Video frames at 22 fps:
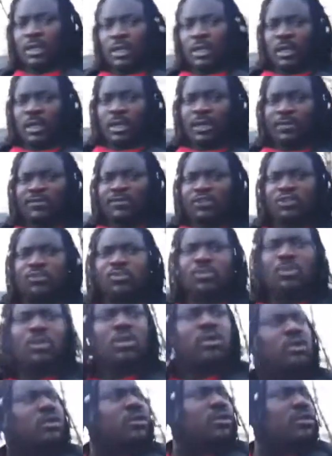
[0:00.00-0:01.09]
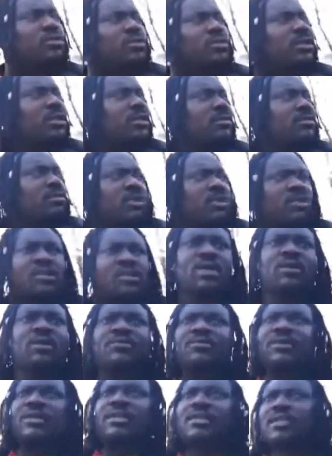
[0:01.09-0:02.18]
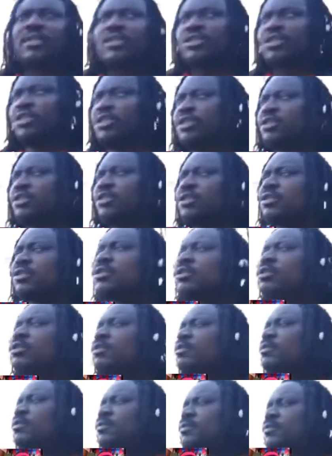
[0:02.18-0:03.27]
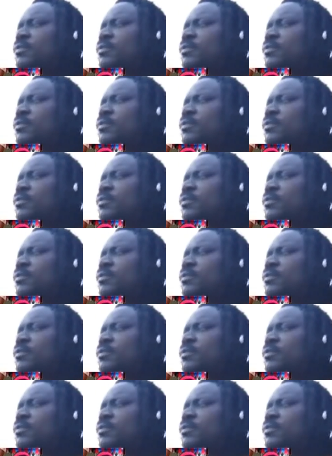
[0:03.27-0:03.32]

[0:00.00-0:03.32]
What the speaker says: I have spoken with the mother of Father Jesus.